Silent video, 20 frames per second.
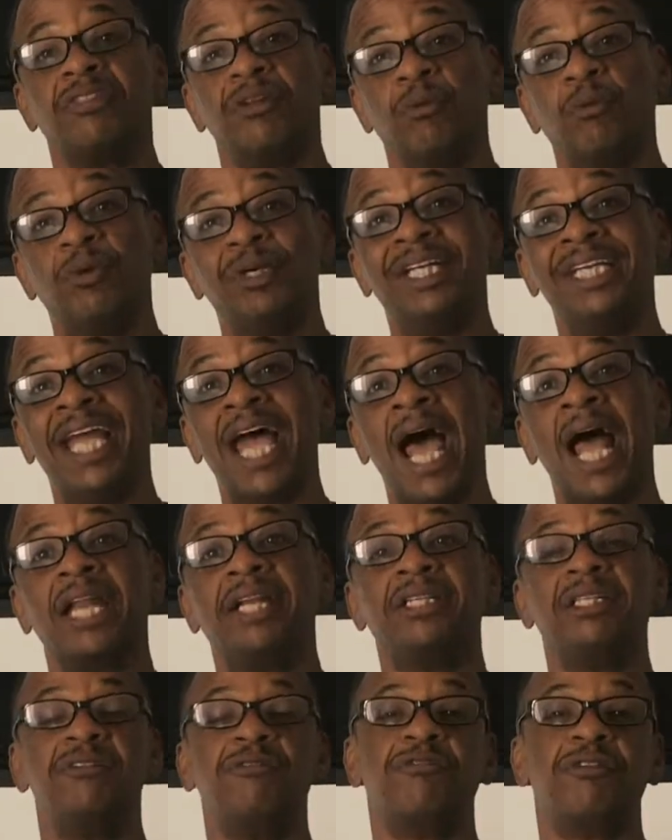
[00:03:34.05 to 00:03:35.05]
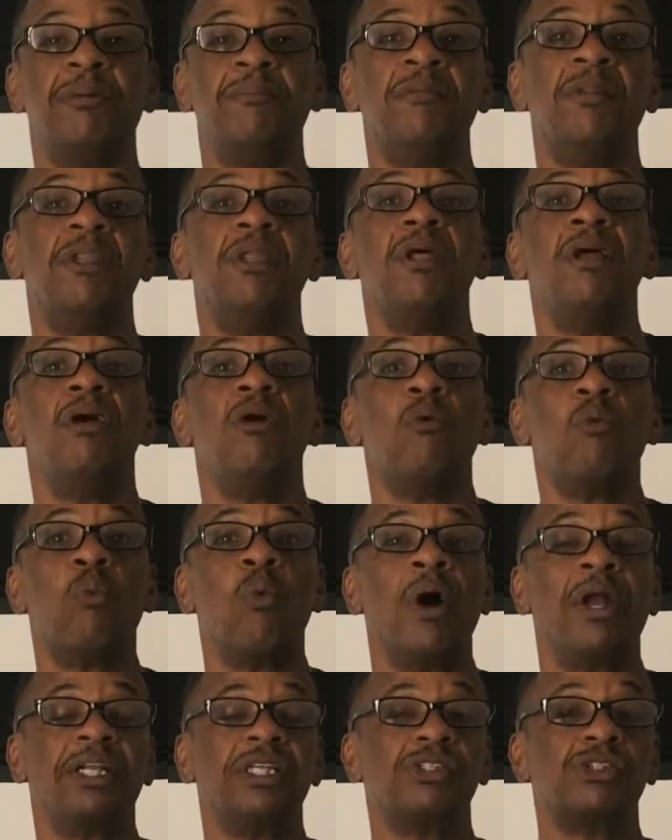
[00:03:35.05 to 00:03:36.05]
the reality from
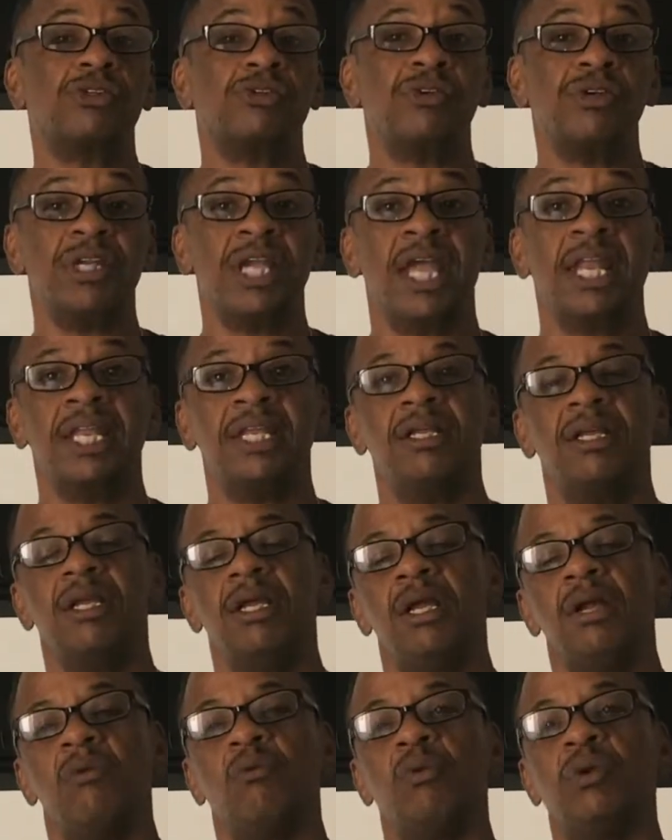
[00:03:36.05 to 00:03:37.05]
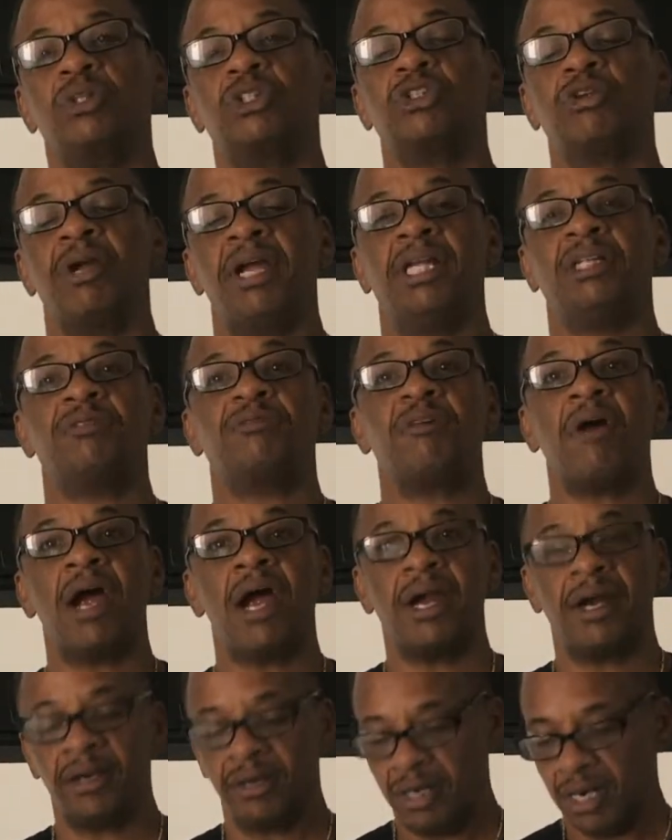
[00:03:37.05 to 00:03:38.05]
what is created will
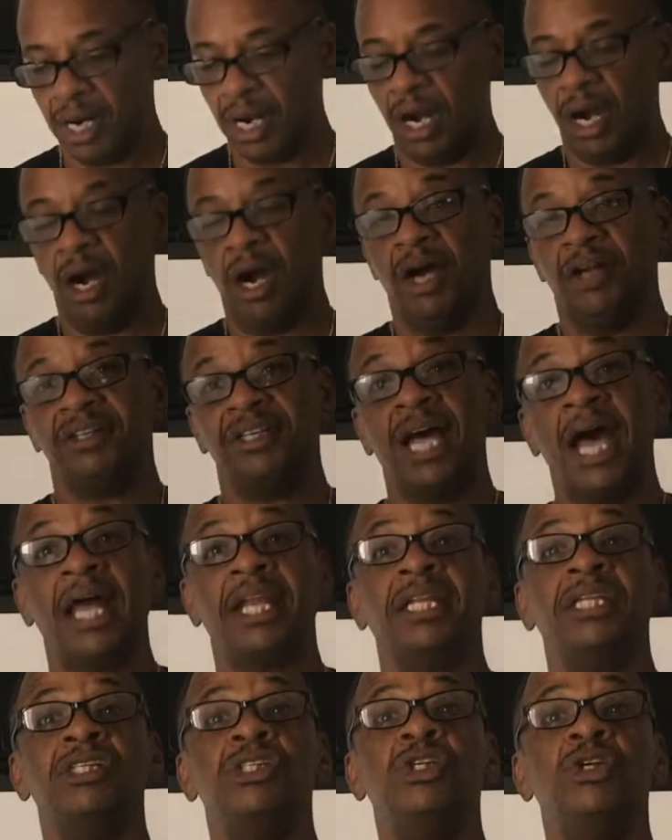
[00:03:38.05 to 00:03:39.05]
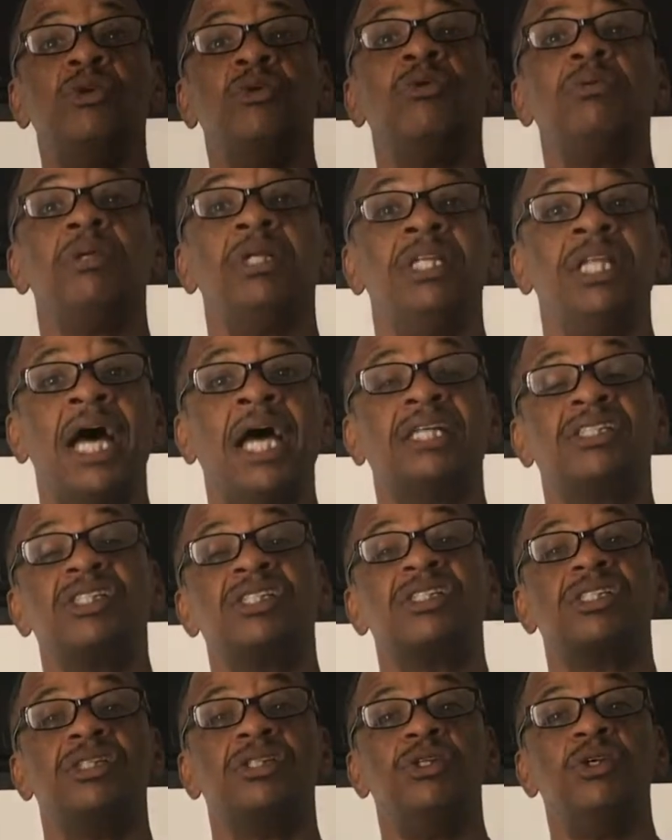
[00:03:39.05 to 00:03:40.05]
transpire not
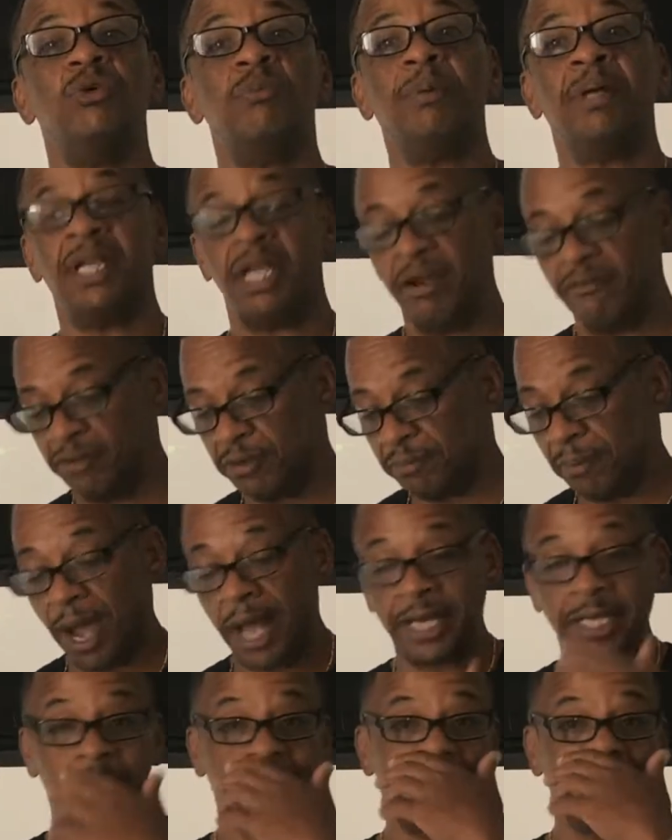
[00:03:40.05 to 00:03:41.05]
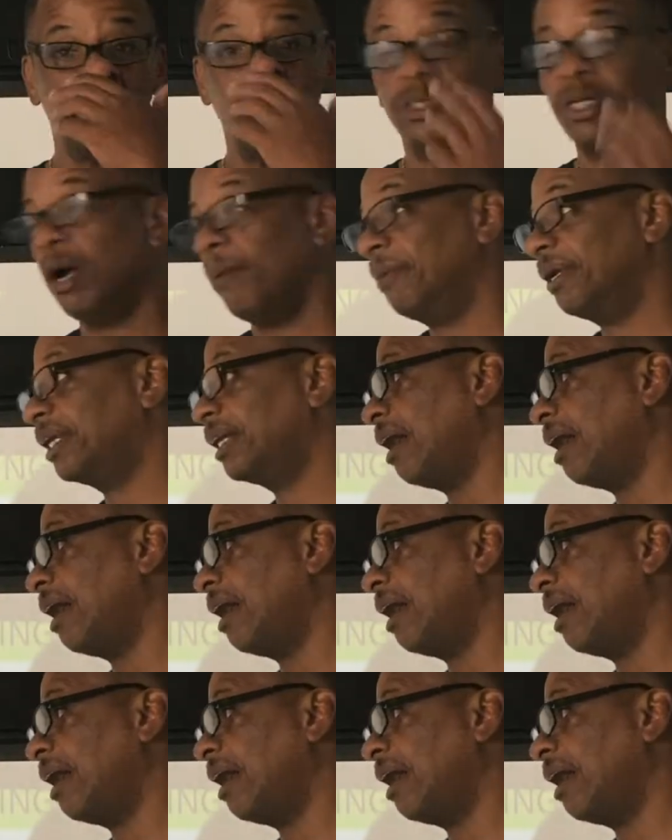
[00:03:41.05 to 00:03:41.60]
just in you, but everybody that you come in